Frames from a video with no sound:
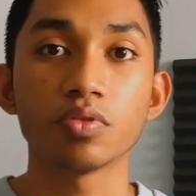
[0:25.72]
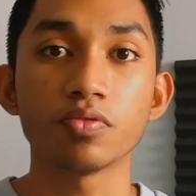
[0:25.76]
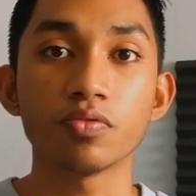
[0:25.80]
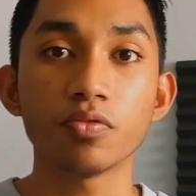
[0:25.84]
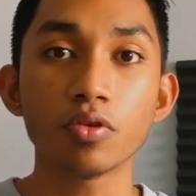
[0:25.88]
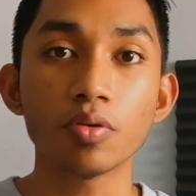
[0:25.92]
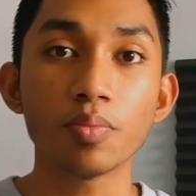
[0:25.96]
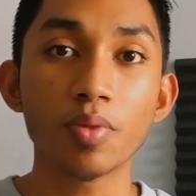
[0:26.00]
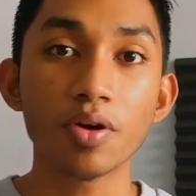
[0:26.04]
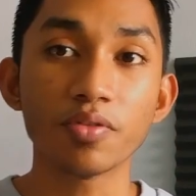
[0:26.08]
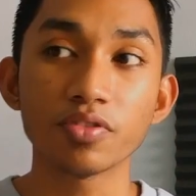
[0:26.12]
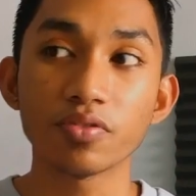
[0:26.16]
But
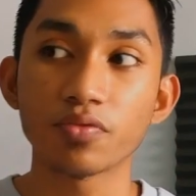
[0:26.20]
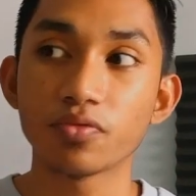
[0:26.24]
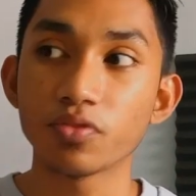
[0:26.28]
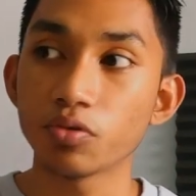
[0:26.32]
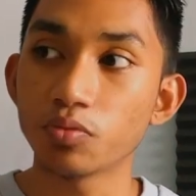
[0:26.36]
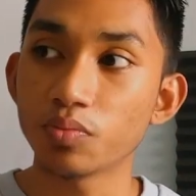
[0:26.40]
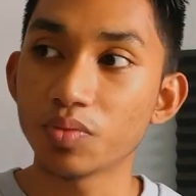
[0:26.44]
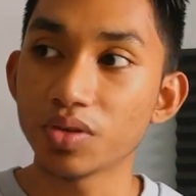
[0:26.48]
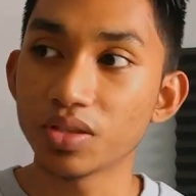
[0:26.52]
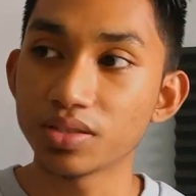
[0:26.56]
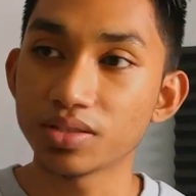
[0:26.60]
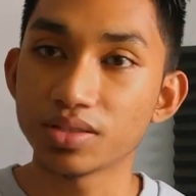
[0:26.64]
for about a
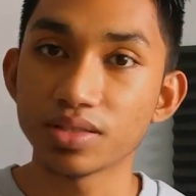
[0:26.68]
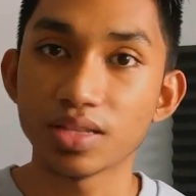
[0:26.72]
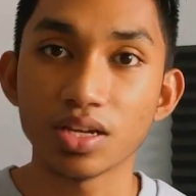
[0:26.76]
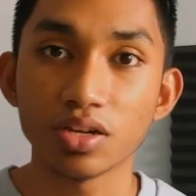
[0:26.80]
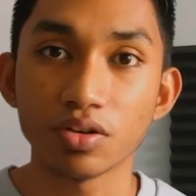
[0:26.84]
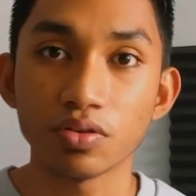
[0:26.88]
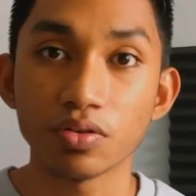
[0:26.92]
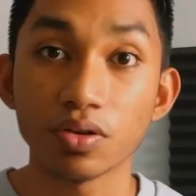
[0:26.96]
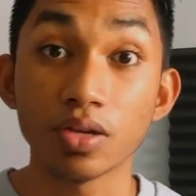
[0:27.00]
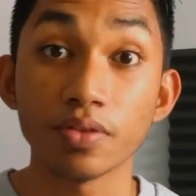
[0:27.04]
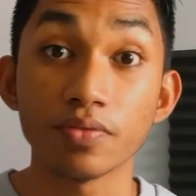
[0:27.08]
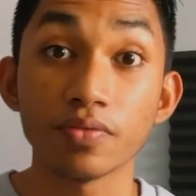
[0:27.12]
few months
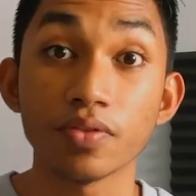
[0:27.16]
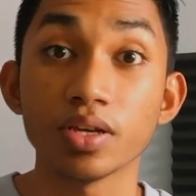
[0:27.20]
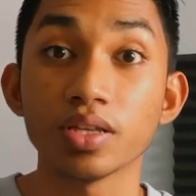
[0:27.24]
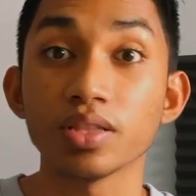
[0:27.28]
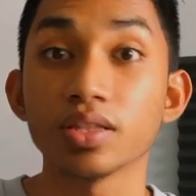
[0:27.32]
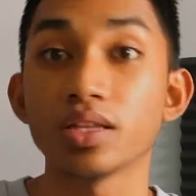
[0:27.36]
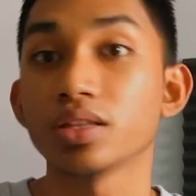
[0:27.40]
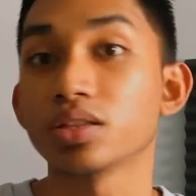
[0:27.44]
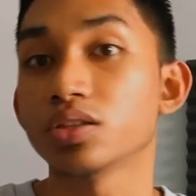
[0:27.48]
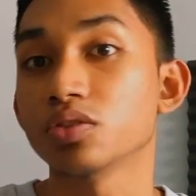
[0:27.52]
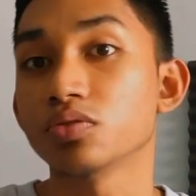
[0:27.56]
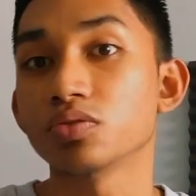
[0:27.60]
now, I find
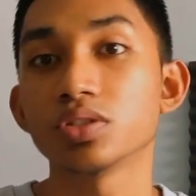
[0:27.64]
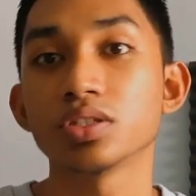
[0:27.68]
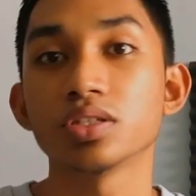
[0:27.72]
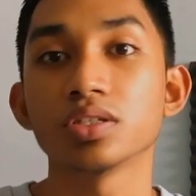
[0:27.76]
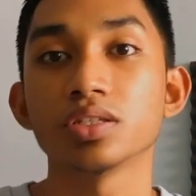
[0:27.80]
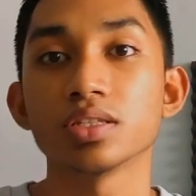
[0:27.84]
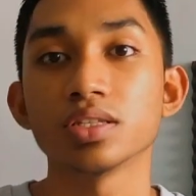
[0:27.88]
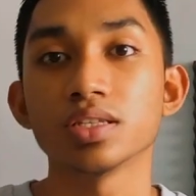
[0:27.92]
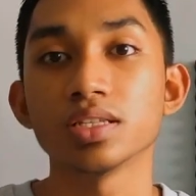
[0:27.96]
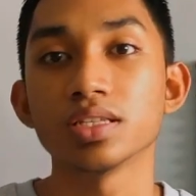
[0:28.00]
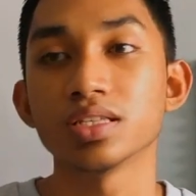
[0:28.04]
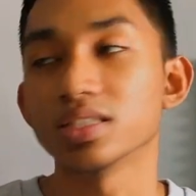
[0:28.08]
that
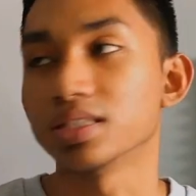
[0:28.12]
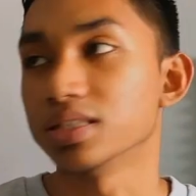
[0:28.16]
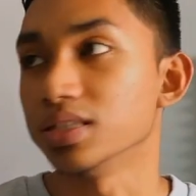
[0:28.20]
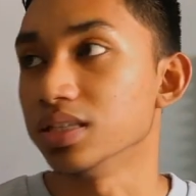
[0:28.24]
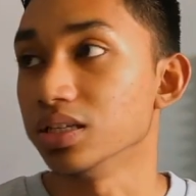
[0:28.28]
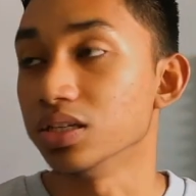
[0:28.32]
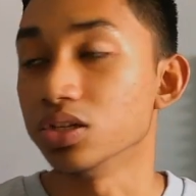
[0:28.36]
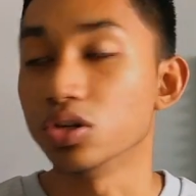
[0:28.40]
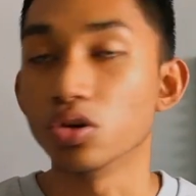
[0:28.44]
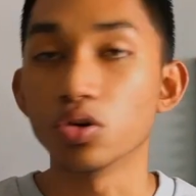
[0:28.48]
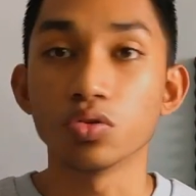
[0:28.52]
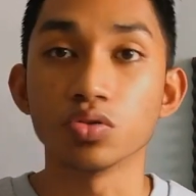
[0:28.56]
Notion is
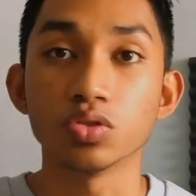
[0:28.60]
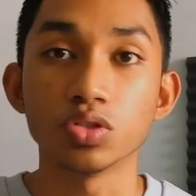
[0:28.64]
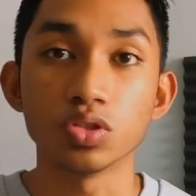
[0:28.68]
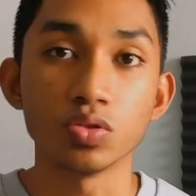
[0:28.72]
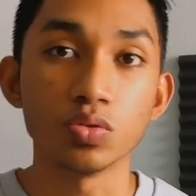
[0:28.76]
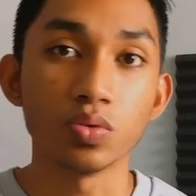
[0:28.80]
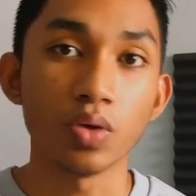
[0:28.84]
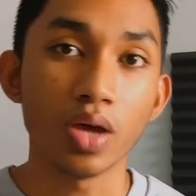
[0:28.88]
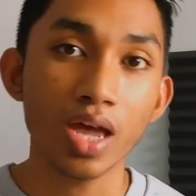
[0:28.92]
the go-to